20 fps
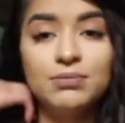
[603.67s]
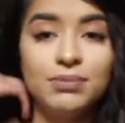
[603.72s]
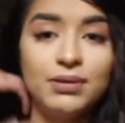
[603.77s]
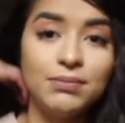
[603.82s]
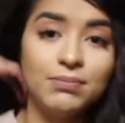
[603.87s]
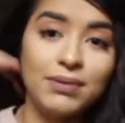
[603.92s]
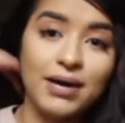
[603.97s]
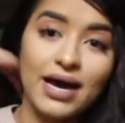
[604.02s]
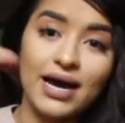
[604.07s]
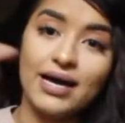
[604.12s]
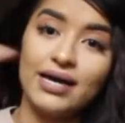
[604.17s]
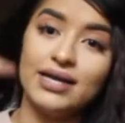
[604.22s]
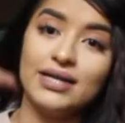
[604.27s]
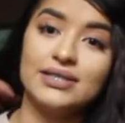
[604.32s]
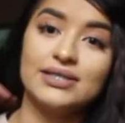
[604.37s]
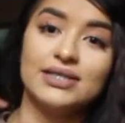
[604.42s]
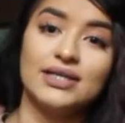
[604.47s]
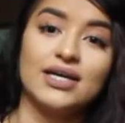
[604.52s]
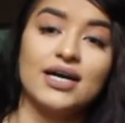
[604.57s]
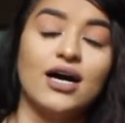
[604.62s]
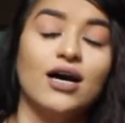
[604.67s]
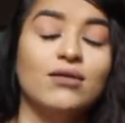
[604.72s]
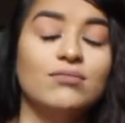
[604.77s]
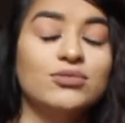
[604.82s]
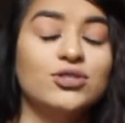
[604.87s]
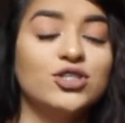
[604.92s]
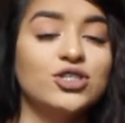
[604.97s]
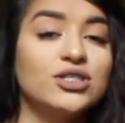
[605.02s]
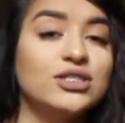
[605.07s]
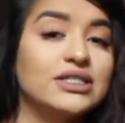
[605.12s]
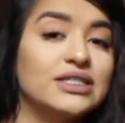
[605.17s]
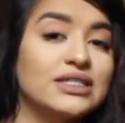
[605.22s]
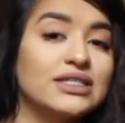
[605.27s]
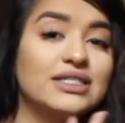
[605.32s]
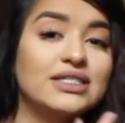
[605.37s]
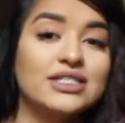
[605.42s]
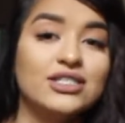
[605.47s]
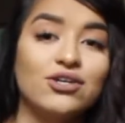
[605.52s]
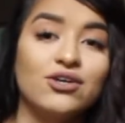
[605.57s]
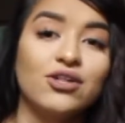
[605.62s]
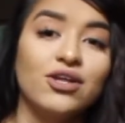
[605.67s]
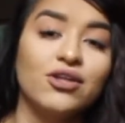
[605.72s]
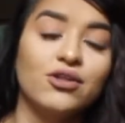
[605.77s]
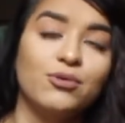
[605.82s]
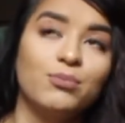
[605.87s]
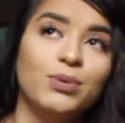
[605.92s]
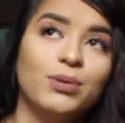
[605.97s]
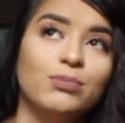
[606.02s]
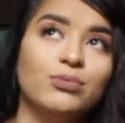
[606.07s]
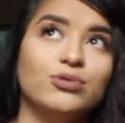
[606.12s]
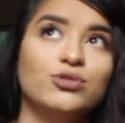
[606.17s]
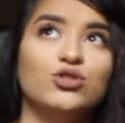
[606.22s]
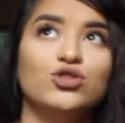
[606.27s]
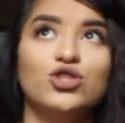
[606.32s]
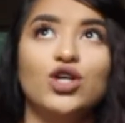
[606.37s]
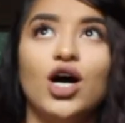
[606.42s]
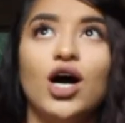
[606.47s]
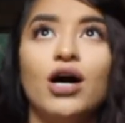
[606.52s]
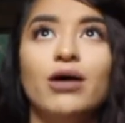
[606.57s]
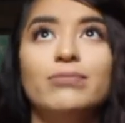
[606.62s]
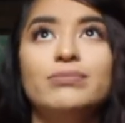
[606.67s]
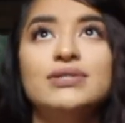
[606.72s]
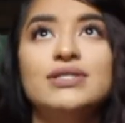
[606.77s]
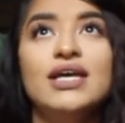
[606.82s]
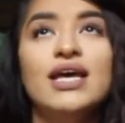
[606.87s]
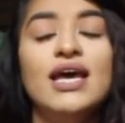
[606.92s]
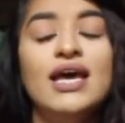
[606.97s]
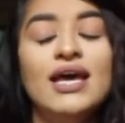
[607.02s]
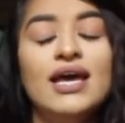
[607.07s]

to be bad and to come just to steal other people's jobs